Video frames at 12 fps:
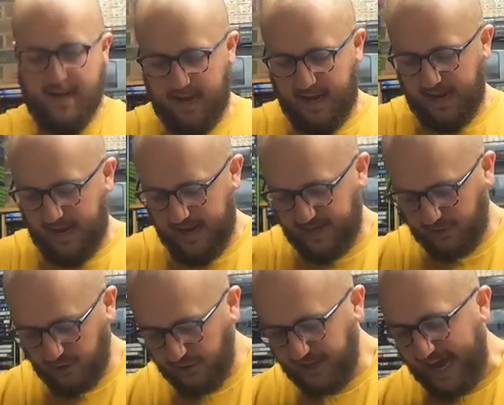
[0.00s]
It's
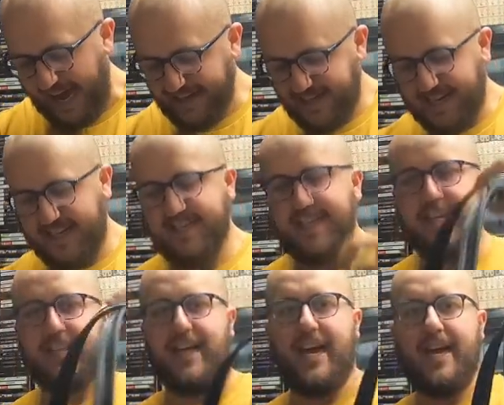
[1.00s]
called the Adidas
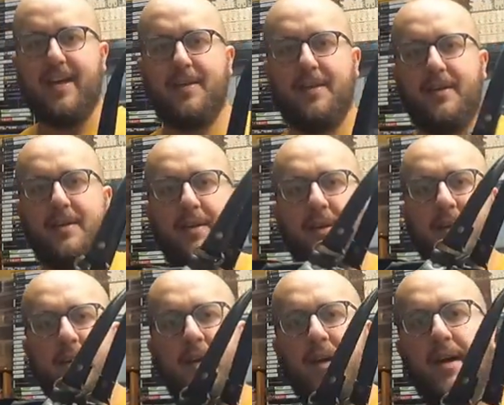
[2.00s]
Eclair.
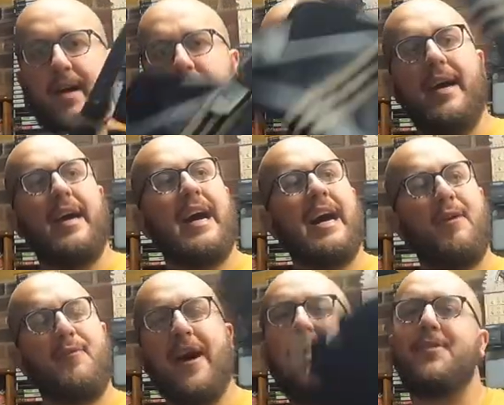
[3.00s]

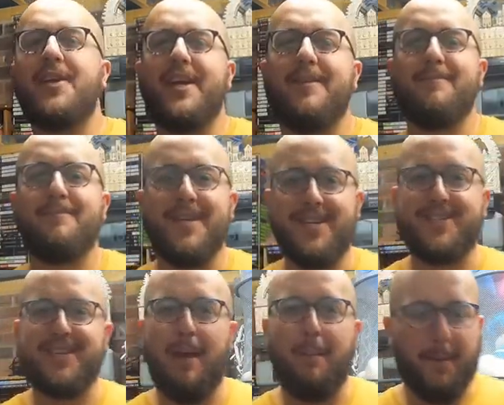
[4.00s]
I found it in a
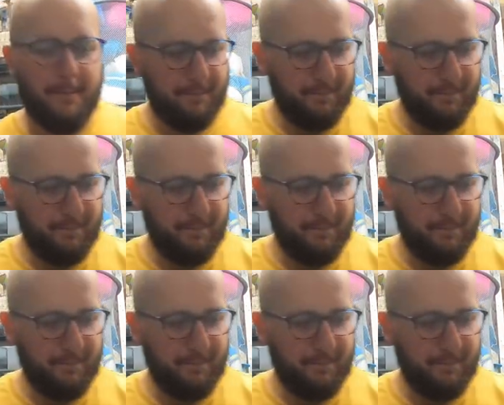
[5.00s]
skip.